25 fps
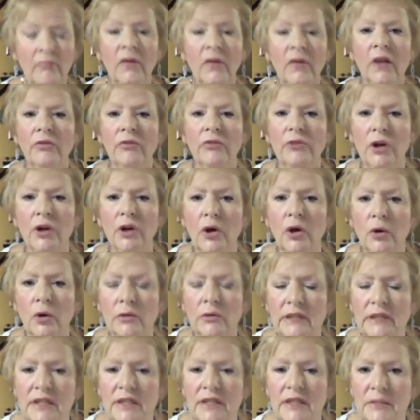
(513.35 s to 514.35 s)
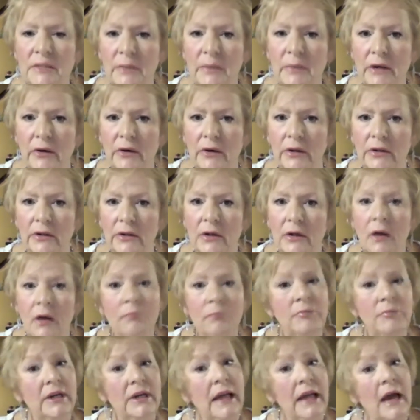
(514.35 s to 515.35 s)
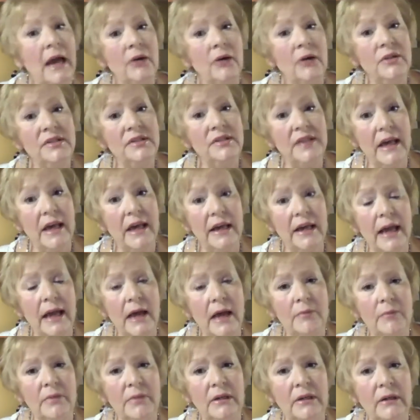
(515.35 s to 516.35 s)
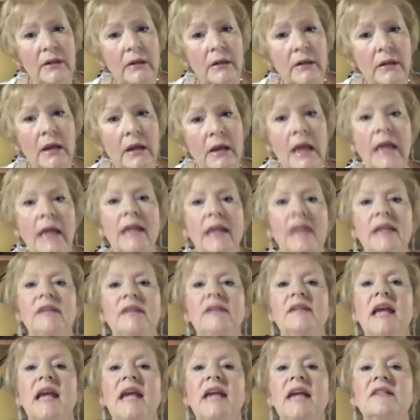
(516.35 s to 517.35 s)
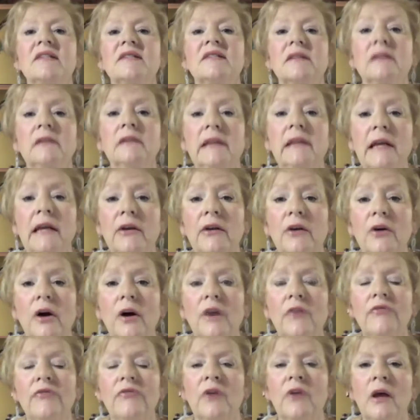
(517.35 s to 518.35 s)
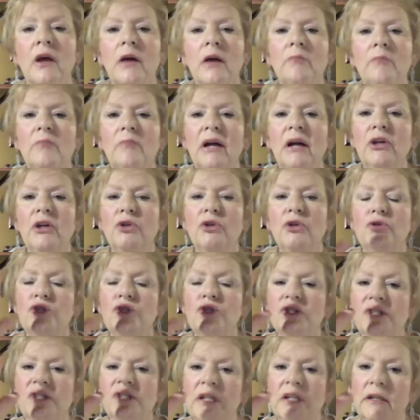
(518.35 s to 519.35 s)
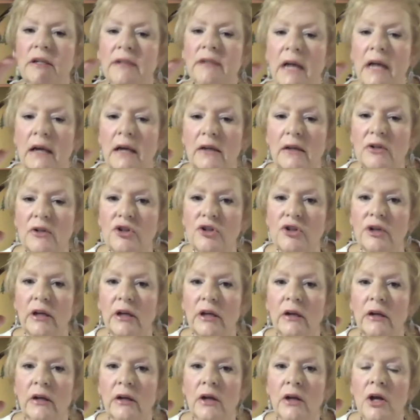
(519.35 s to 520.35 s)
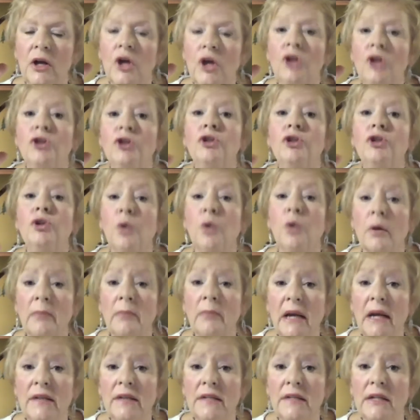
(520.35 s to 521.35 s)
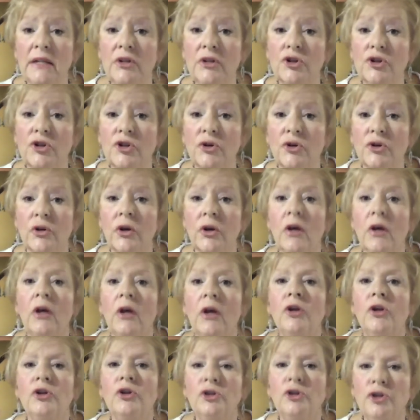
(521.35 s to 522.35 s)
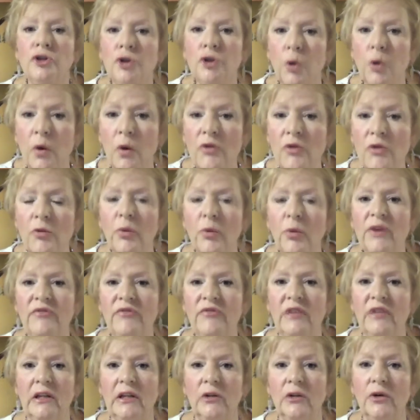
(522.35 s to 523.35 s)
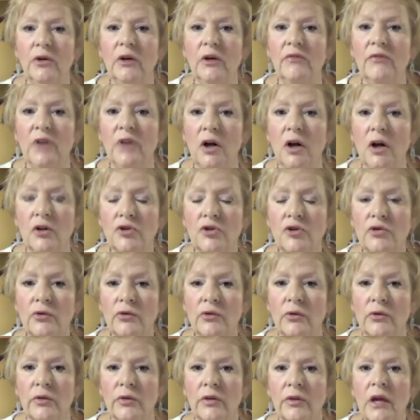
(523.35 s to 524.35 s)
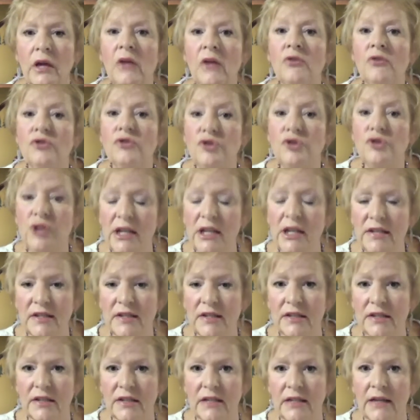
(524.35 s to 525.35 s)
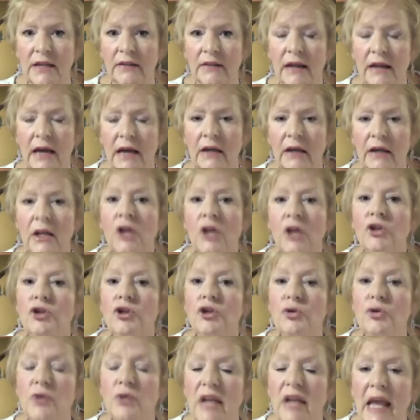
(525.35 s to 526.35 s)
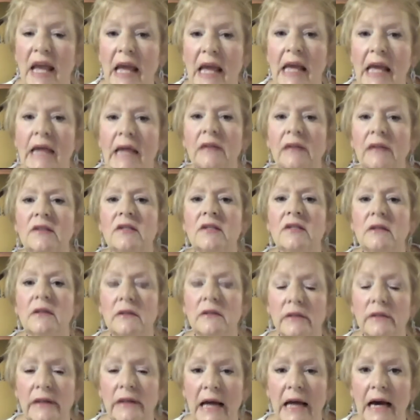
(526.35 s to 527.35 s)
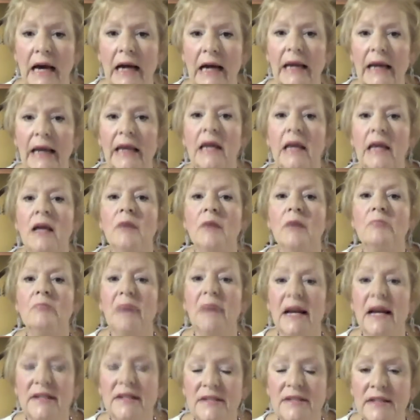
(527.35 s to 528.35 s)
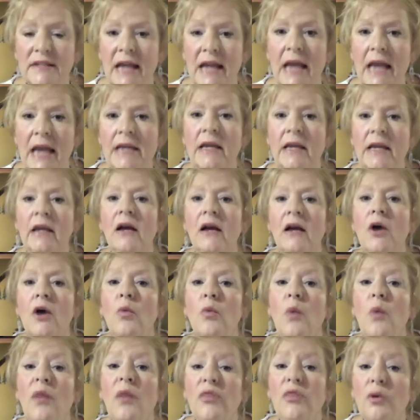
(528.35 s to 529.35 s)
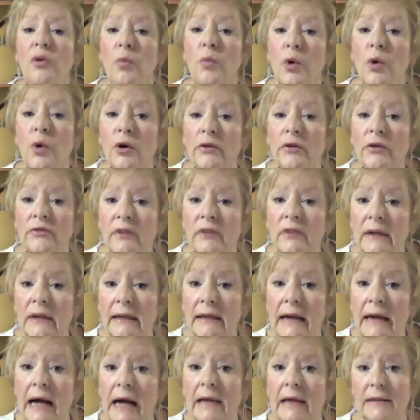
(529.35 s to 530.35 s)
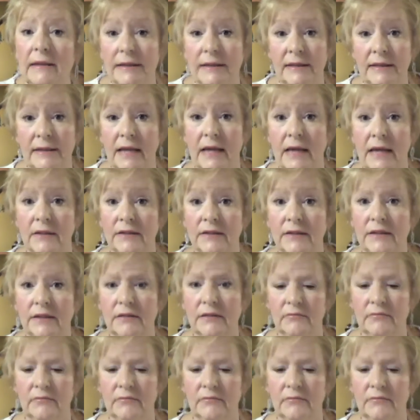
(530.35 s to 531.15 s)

The Holy Spirit. But how does that happen? He takes the lid off by you just acknowledging, You're my teacher. You're the revealer of all truth. Jesus said that. You can't lie by saying what the Word of God says.